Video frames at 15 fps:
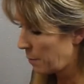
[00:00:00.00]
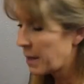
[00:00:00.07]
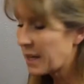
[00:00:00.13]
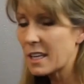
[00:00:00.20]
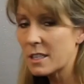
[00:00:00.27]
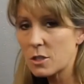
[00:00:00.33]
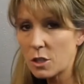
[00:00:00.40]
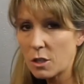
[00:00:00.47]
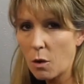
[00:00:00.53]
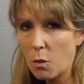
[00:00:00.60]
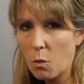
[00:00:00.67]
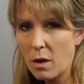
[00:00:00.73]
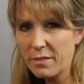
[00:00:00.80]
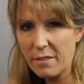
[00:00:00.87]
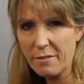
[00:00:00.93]
because you
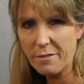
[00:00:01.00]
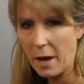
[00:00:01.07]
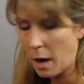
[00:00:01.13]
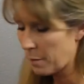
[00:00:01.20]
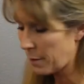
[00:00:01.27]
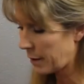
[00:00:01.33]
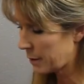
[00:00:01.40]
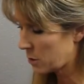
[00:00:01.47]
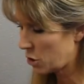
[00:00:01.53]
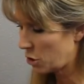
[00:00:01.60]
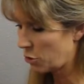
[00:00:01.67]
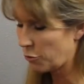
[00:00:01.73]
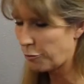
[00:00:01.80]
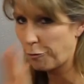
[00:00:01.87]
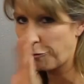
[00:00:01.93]
don't want the fabric
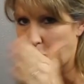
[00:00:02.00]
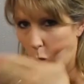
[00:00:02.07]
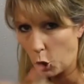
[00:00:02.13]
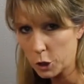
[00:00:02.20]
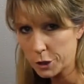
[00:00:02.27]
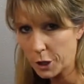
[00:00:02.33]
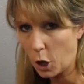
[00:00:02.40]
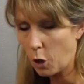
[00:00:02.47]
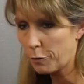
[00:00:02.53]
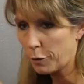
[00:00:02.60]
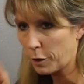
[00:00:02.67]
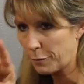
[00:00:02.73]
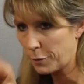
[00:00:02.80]
to fold over.